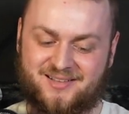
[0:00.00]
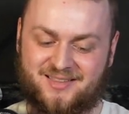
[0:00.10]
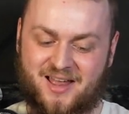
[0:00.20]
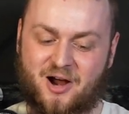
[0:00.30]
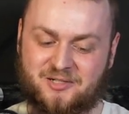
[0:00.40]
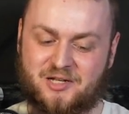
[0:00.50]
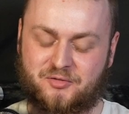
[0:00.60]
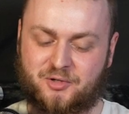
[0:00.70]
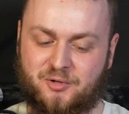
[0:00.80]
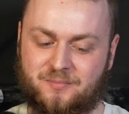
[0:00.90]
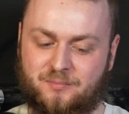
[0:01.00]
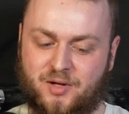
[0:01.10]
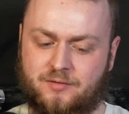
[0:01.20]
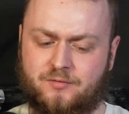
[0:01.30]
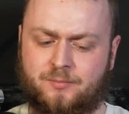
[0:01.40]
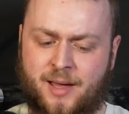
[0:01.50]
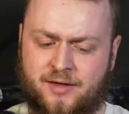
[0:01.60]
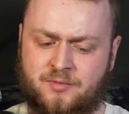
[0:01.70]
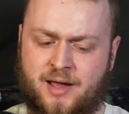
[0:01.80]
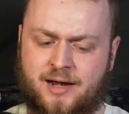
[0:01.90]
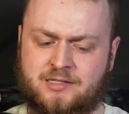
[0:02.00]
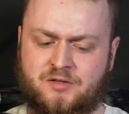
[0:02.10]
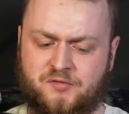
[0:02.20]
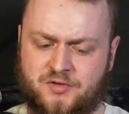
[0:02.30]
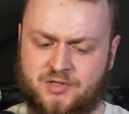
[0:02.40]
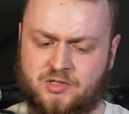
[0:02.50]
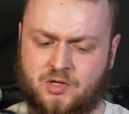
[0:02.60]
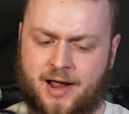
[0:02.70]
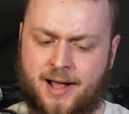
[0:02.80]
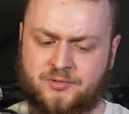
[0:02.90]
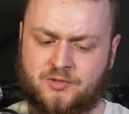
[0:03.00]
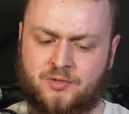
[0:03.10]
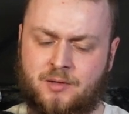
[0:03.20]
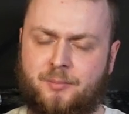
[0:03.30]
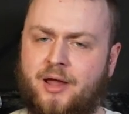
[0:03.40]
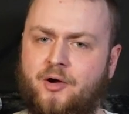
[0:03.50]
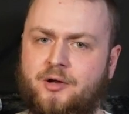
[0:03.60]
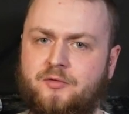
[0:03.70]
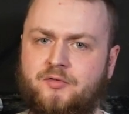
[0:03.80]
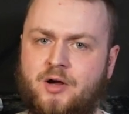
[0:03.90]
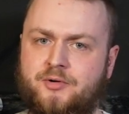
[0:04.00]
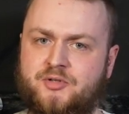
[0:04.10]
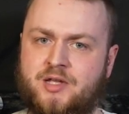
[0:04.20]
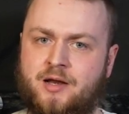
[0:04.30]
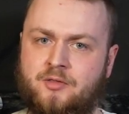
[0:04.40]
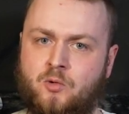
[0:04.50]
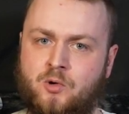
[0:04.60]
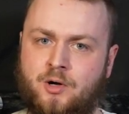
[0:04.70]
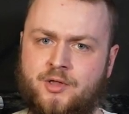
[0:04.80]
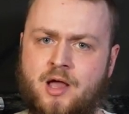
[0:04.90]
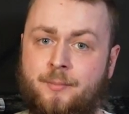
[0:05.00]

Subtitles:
They are difficult, but mathematics and physics are absolutely imperative for understanding the world.